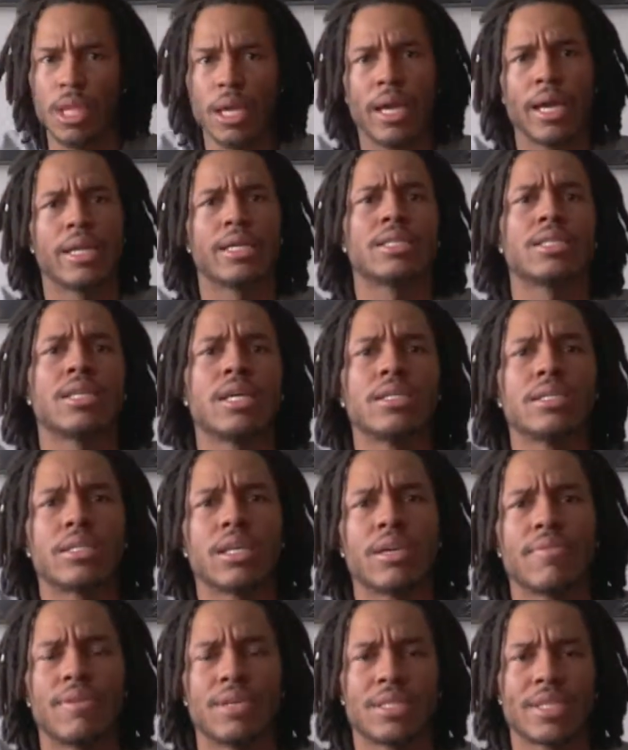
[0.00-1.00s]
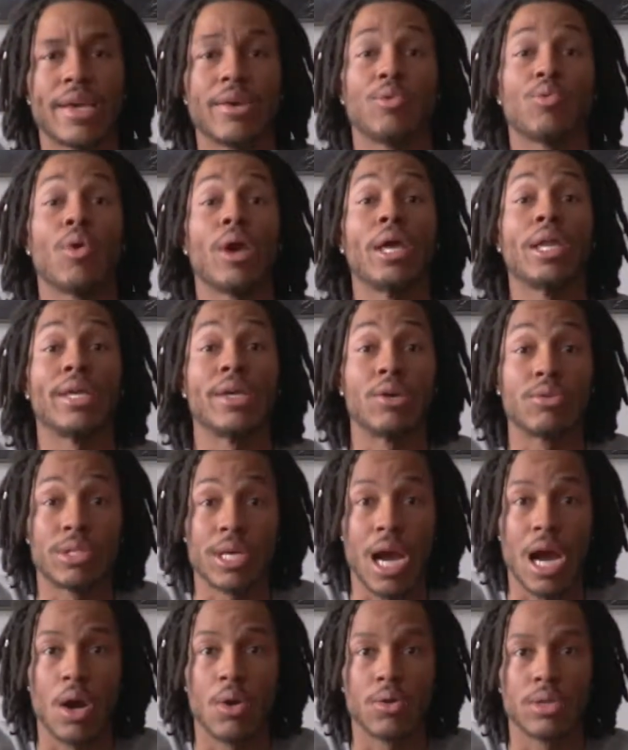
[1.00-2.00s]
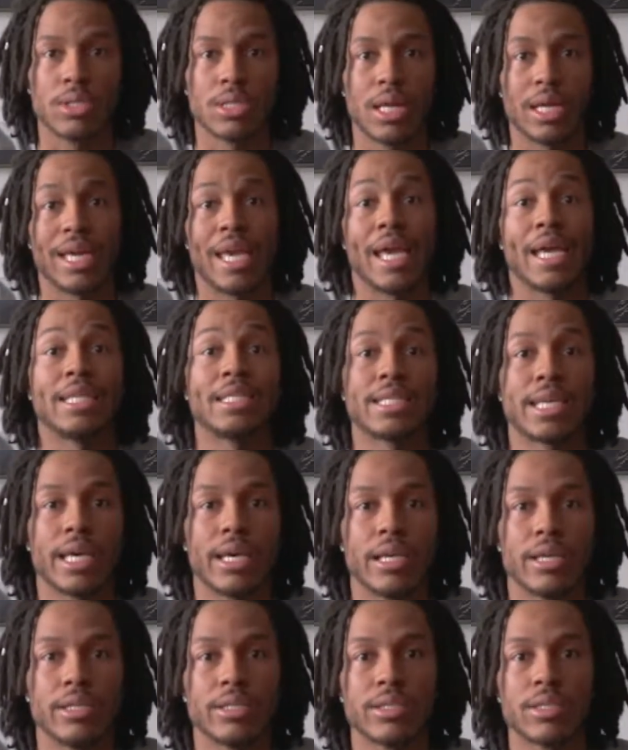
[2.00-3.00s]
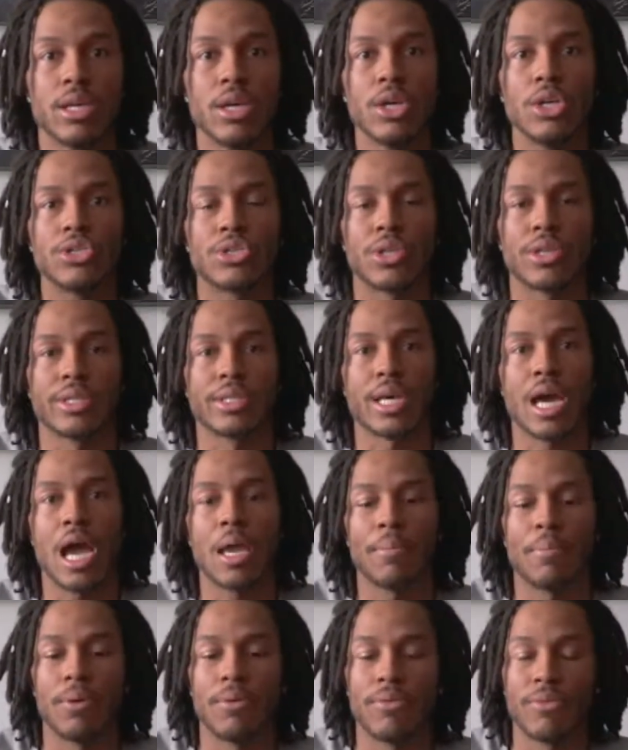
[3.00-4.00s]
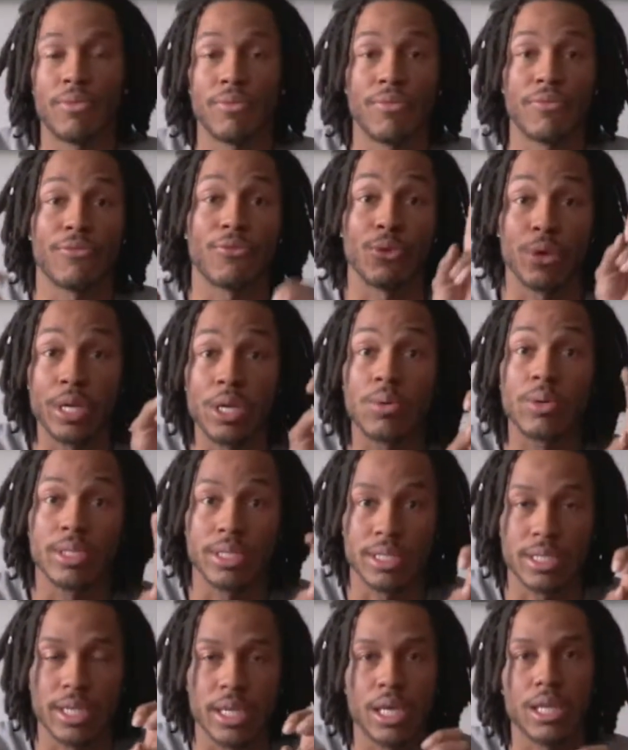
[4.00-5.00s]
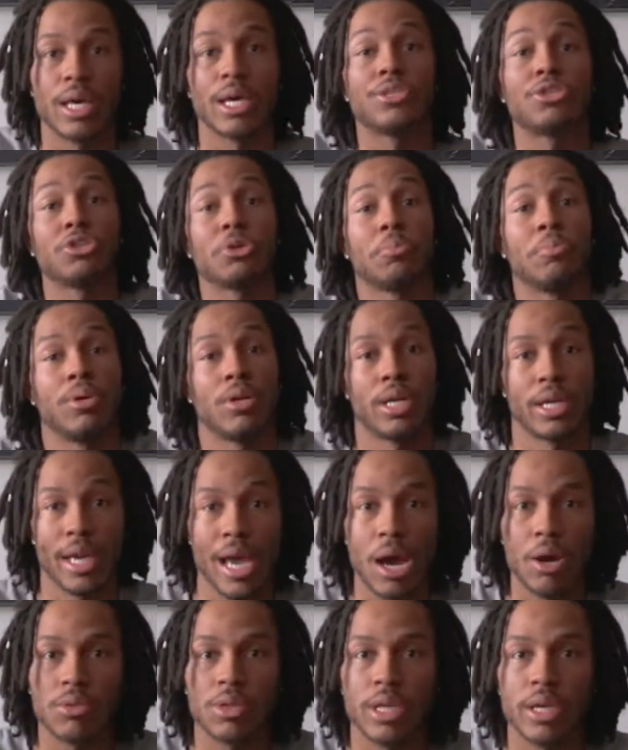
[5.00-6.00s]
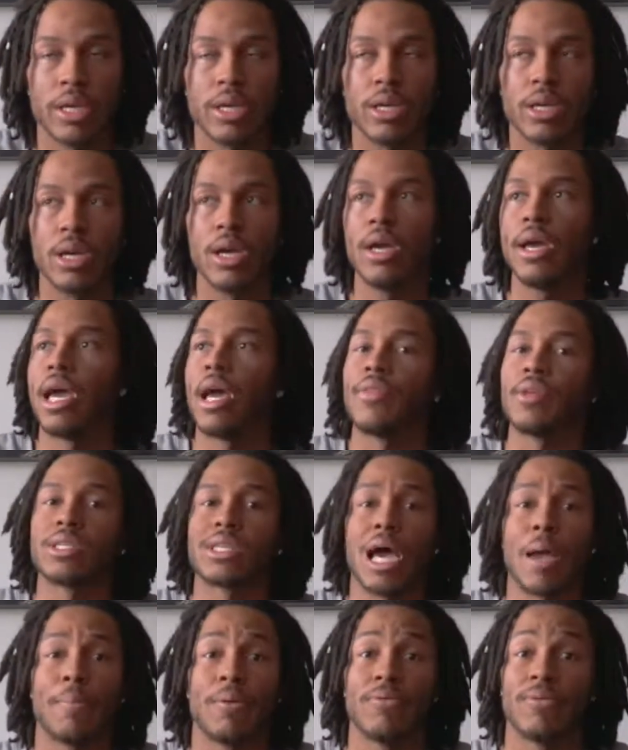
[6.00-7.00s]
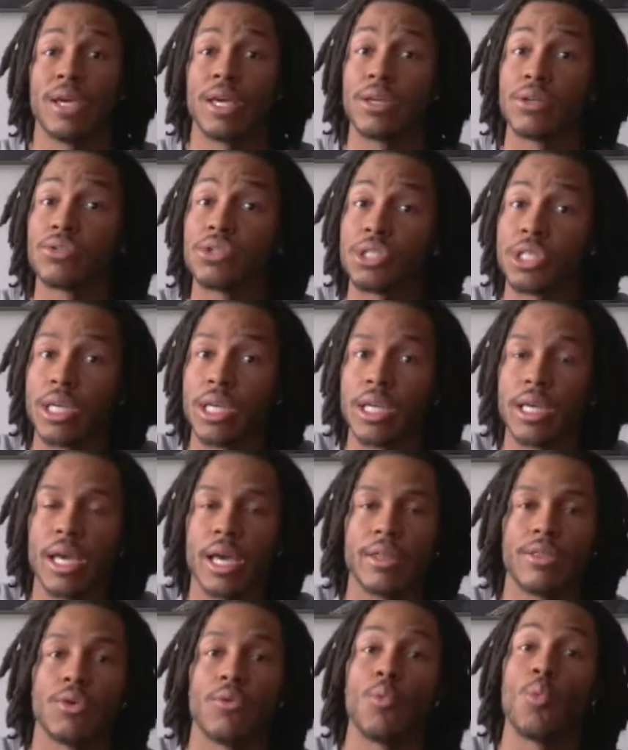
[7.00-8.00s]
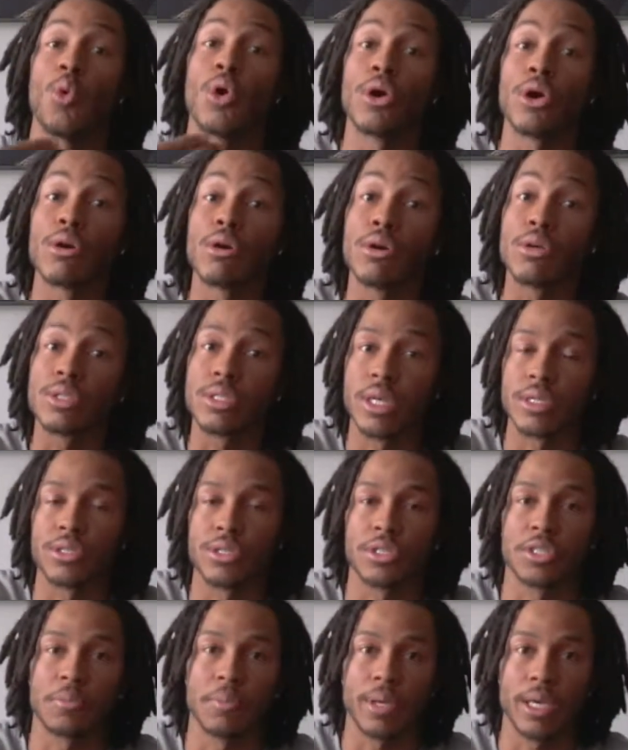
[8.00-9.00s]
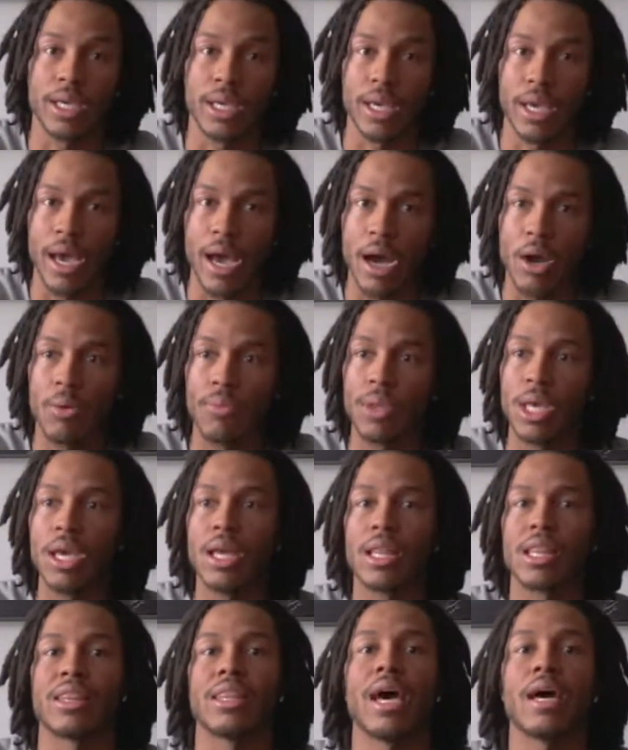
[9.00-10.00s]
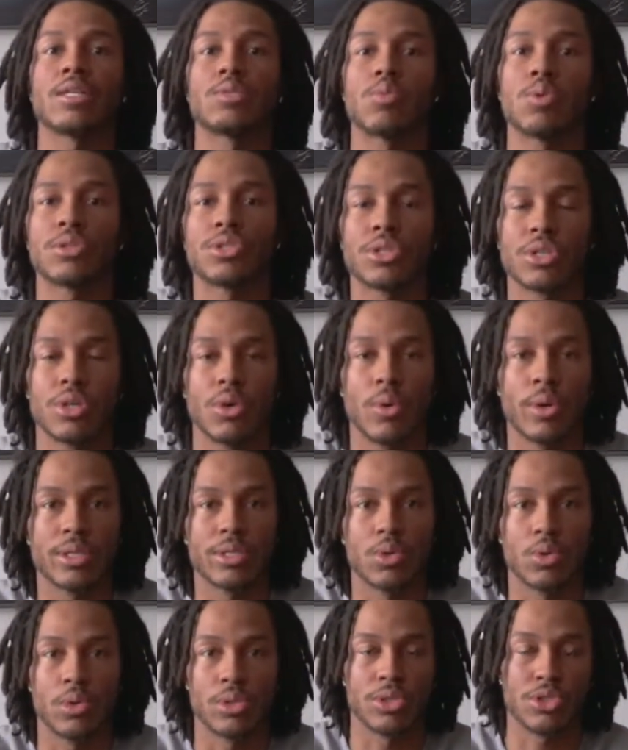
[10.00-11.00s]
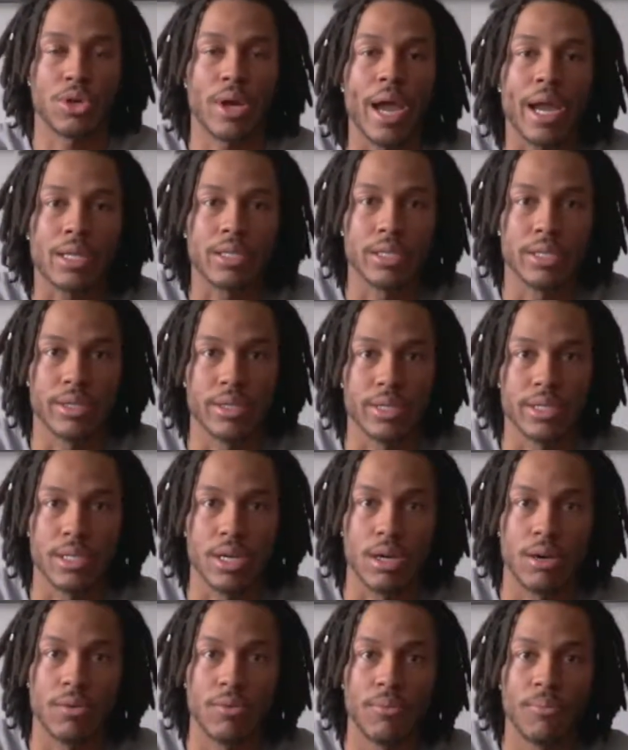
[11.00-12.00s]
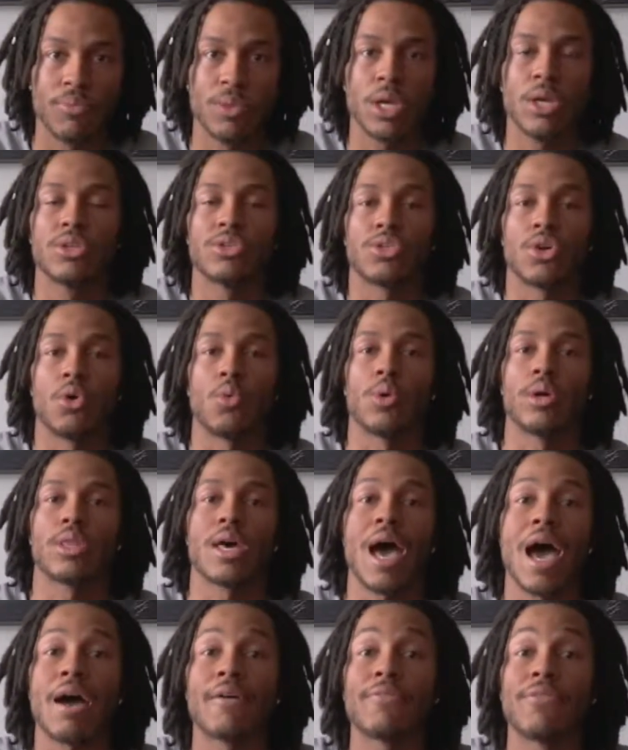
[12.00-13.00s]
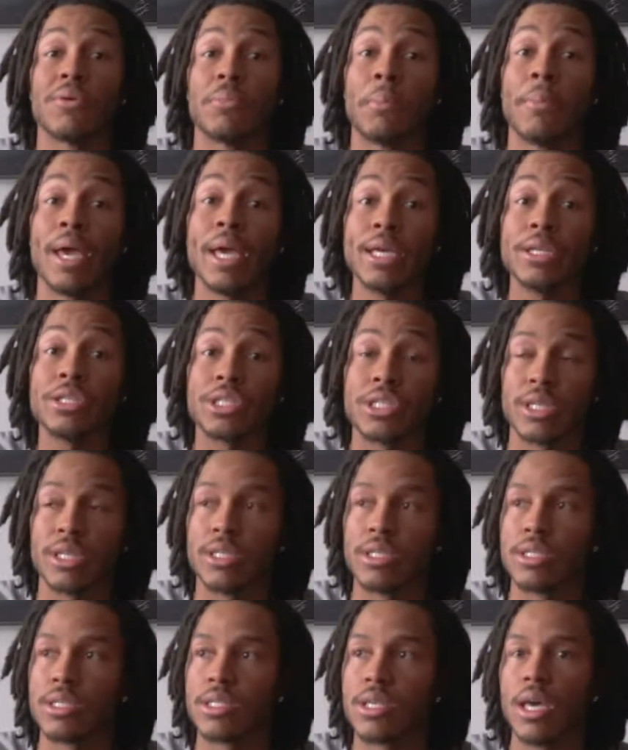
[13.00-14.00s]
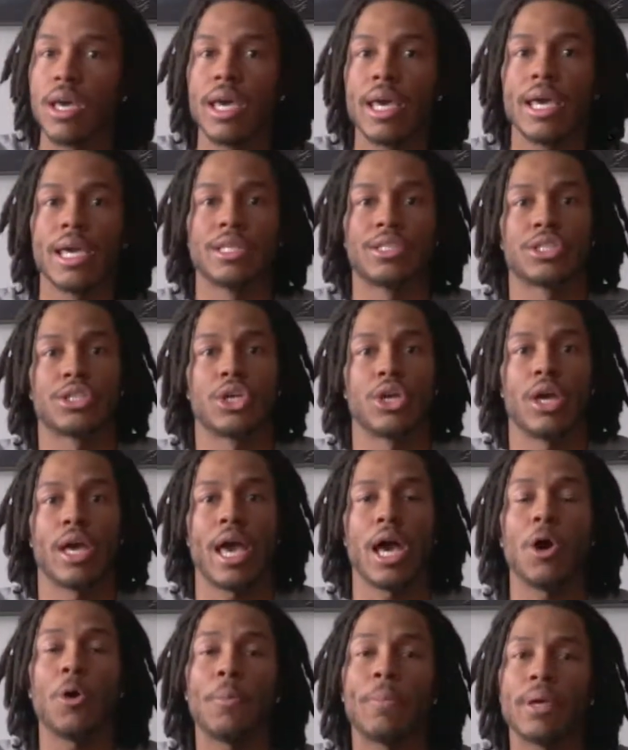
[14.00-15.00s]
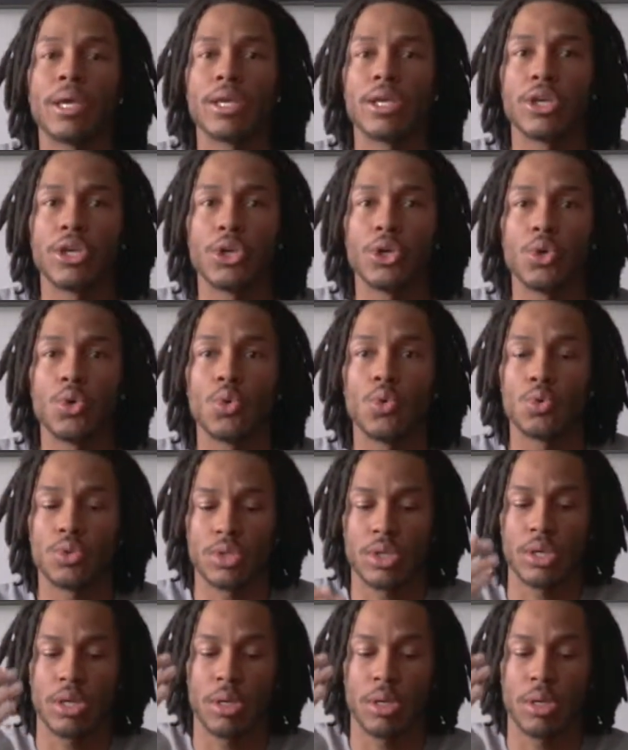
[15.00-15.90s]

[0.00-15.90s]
in a sense, think of us like radio towers, like antennas. So the type of frequency that you're putting out there, and the type of energy and the words that you're speaking out, that's what you're going to attract to yourself. So with affirmations, it's helping you,